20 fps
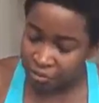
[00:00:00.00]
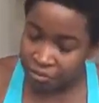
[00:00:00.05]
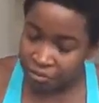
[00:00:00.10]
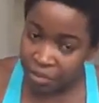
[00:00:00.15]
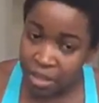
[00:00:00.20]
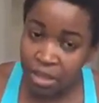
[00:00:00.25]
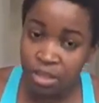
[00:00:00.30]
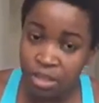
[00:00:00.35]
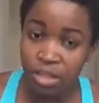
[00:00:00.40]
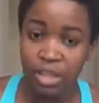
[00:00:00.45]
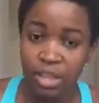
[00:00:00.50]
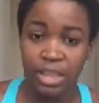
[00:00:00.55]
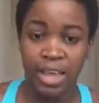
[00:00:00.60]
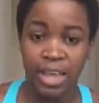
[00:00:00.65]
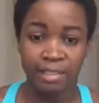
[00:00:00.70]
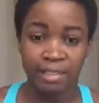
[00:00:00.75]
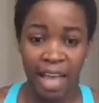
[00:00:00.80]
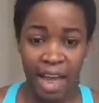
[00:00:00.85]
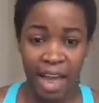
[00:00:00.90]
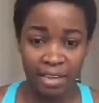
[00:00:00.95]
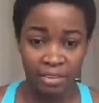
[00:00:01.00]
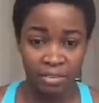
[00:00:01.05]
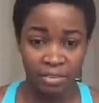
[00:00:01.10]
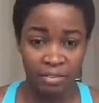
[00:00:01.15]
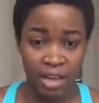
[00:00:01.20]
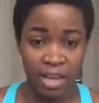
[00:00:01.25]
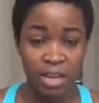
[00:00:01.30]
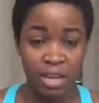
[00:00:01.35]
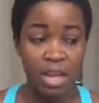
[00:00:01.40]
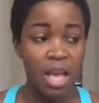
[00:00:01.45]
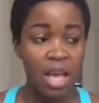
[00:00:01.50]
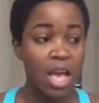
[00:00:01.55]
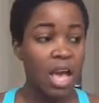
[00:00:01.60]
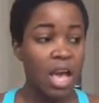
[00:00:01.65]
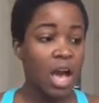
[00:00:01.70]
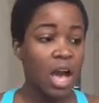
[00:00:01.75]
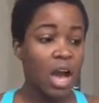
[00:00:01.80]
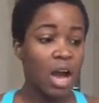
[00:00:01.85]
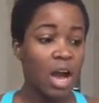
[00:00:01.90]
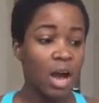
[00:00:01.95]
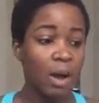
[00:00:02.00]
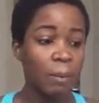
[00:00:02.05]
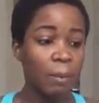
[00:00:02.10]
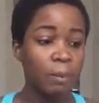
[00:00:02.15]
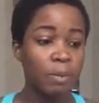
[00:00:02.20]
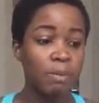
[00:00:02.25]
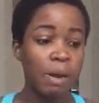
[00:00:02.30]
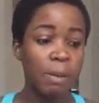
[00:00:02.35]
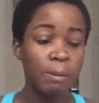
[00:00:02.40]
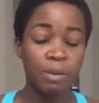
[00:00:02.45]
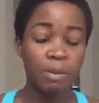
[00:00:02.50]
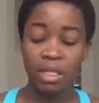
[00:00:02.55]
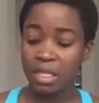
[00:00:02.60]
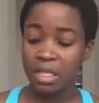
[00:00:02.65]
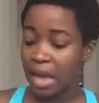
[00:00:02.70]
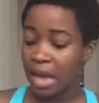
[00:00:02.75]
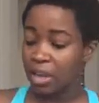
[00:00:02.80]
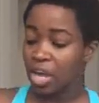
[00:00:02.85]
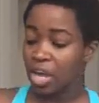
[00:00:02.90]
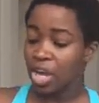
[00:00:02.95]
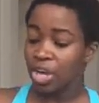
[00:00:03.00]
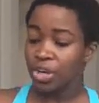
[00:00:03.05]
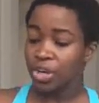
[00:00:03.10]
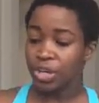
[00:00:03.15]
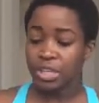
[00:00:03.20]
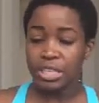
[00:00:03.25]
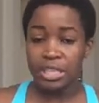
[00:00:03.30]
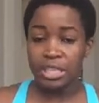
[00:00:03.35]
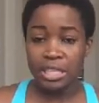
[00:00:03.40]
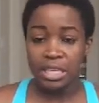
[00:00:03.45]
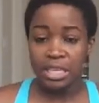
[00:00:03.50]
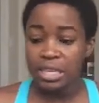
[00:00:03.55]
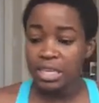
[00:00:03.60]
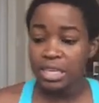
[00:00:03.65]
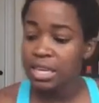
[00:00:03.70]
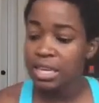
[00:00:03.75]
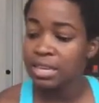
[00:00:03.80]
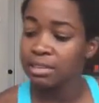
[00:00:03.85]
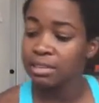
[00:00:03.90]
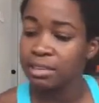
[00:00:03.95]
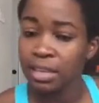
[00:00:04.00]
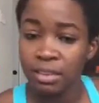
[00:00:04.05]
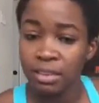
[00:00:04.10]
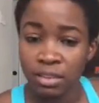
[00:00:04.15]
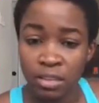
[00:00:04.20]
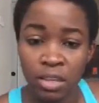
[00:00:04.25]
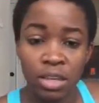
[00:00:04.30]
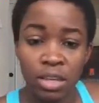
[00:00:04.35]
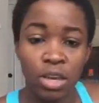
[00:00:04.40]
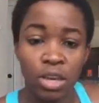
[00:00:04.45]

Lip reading: feel your legs activate. Remember that your knee isn't